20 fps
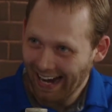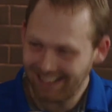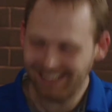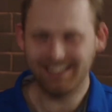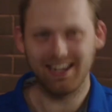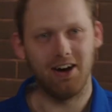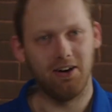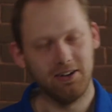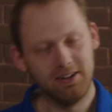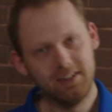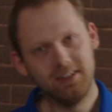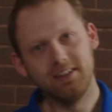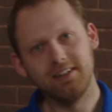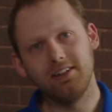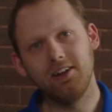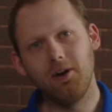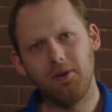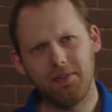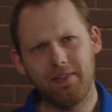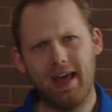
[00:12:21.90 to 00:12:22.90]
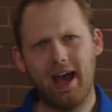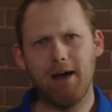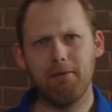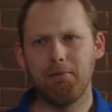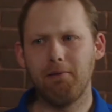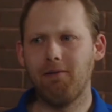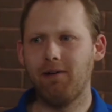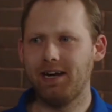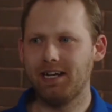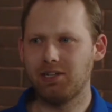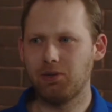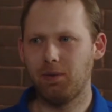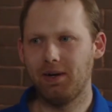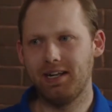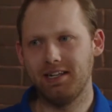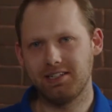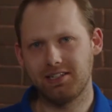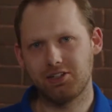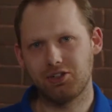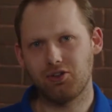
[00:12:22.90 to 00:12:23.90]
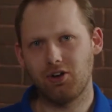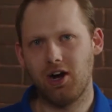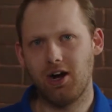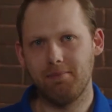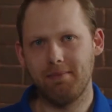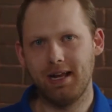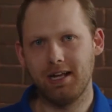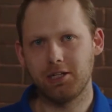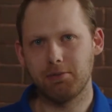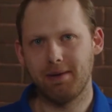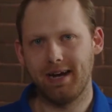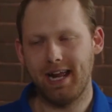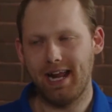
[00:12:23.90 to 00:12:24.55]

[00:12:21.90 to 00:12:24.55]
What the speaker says: So note that point when it's strawmanned by